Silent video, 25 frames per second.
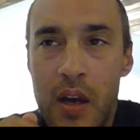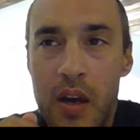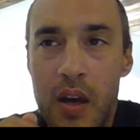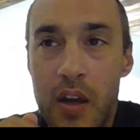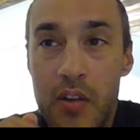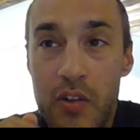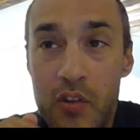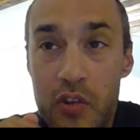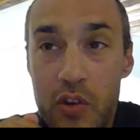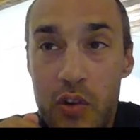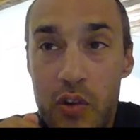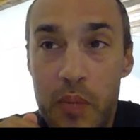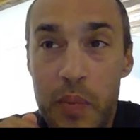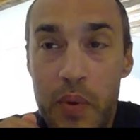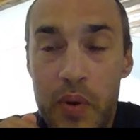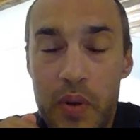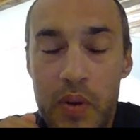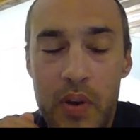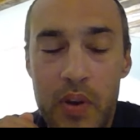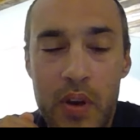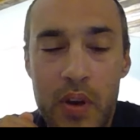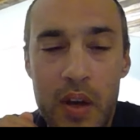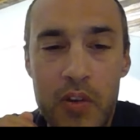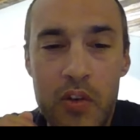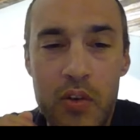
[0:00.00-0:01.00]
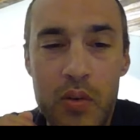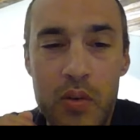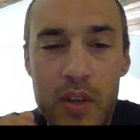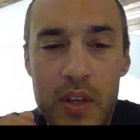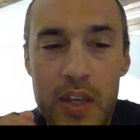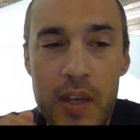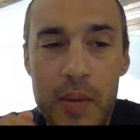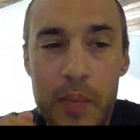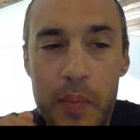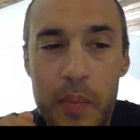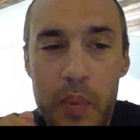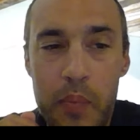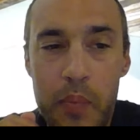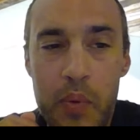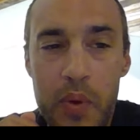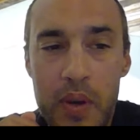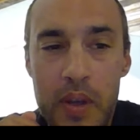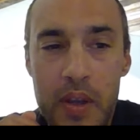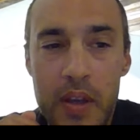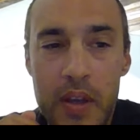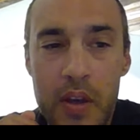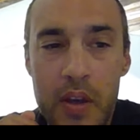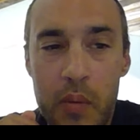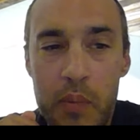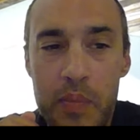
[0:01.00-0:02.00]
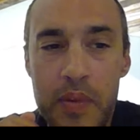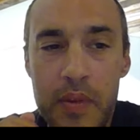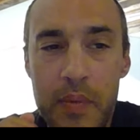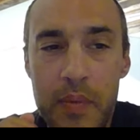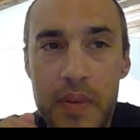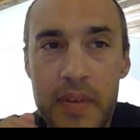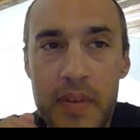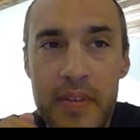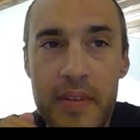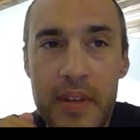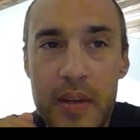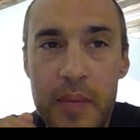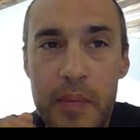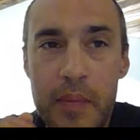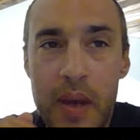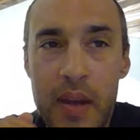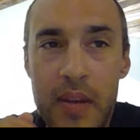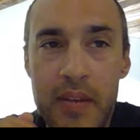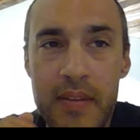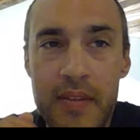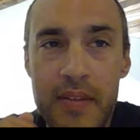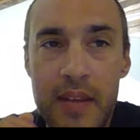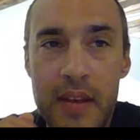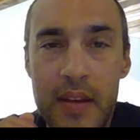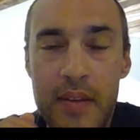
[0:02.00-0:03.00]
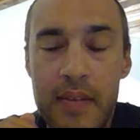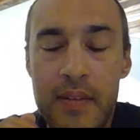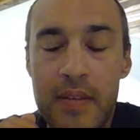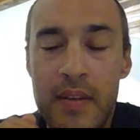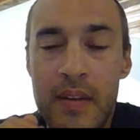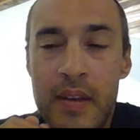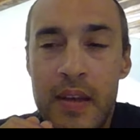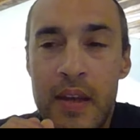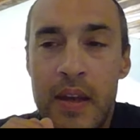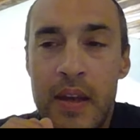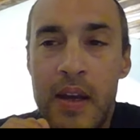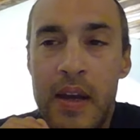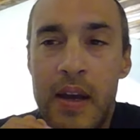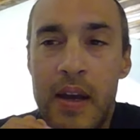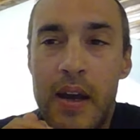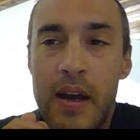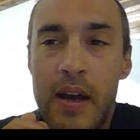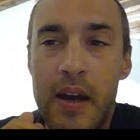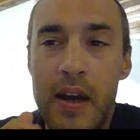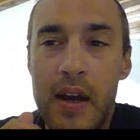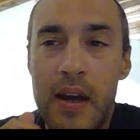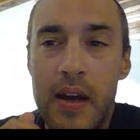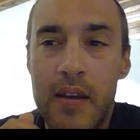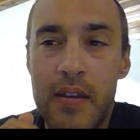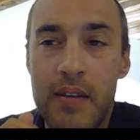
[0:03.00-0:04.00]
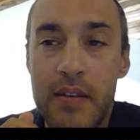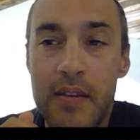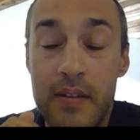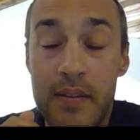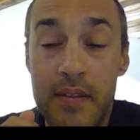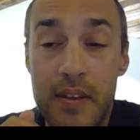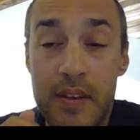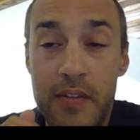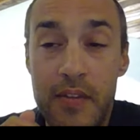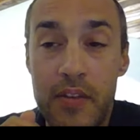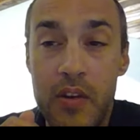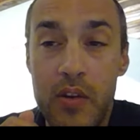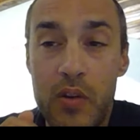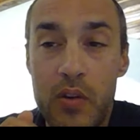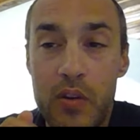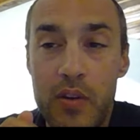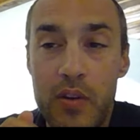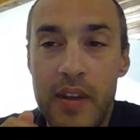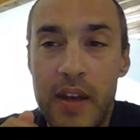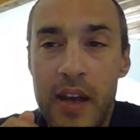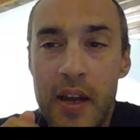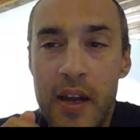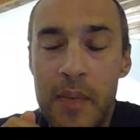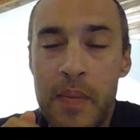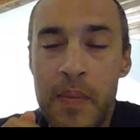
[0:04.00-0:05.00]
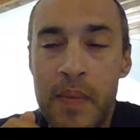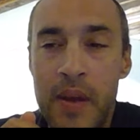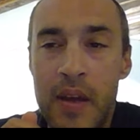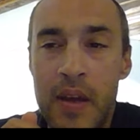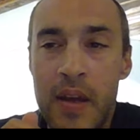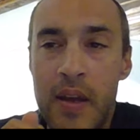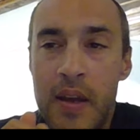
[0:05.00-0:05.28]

entrepreneurs actually keep a pretty optimistic mindset in this difficult time.